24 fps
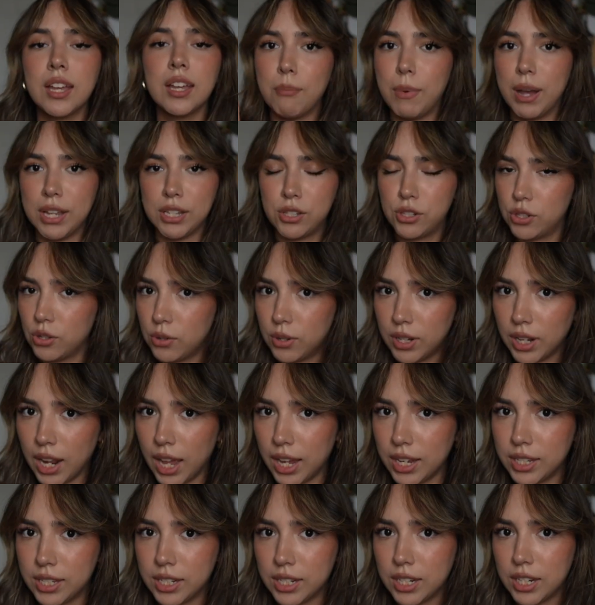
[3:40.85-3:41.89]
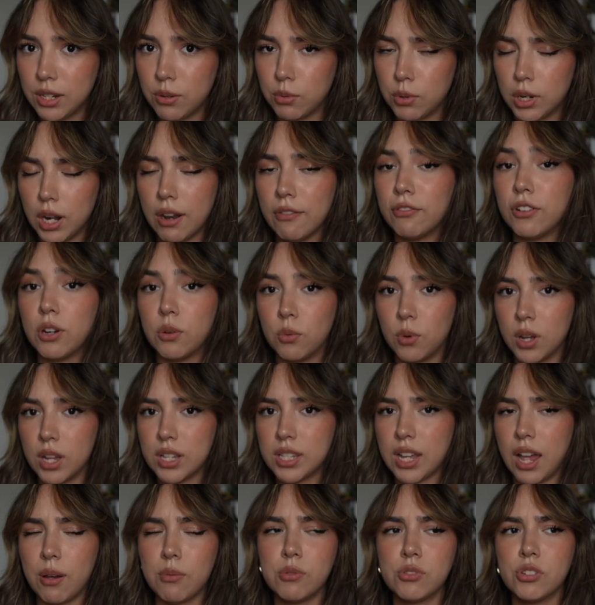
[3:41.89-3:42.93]
my student ID, whatever it was.
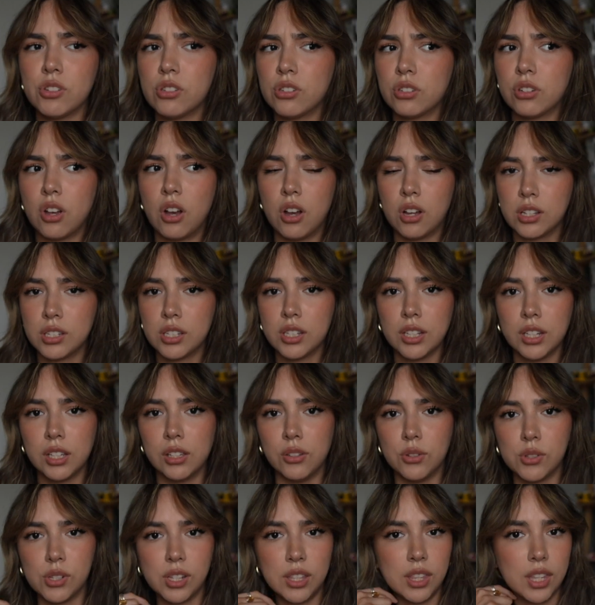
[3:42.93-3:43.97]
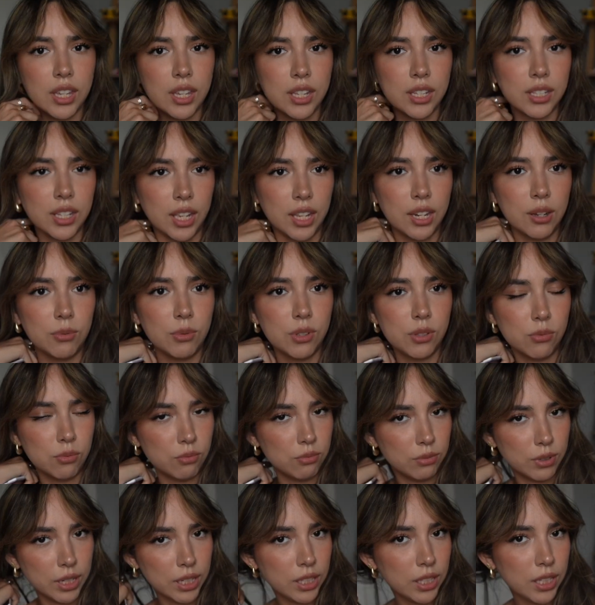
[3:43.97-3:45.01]
I was just constantly losing things, and it was
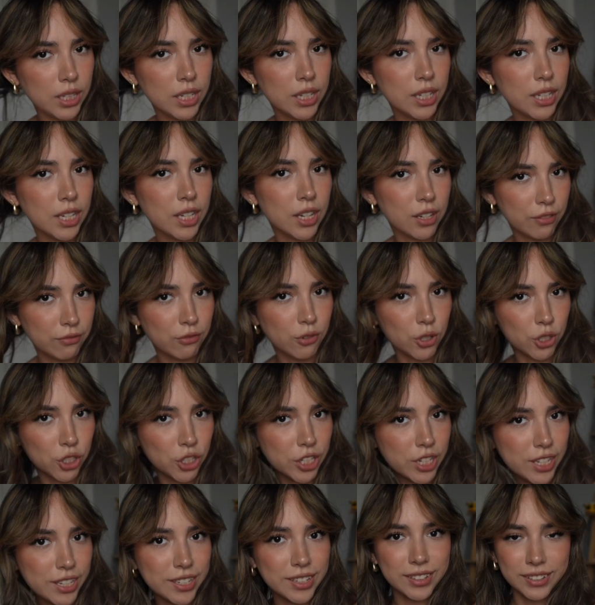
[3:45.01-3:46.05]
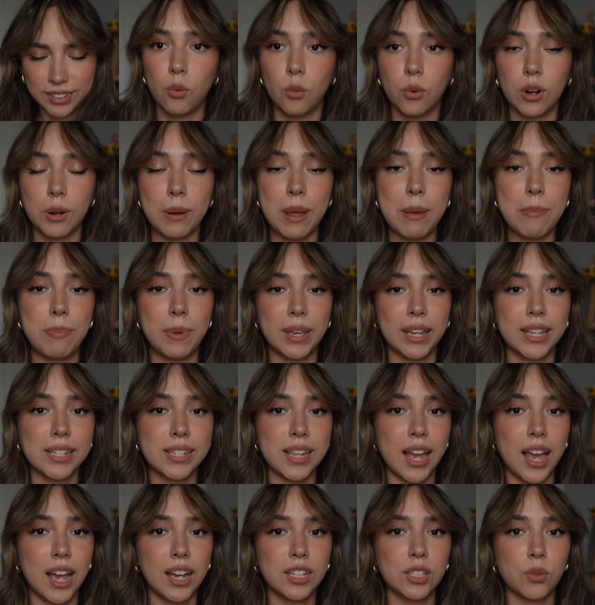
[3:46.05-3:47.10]
really unfortunate. One of my biggest
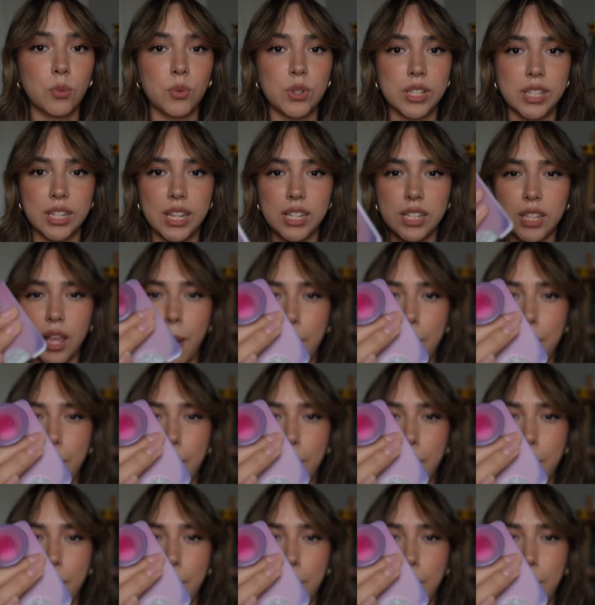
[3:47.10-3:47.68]
hacks was this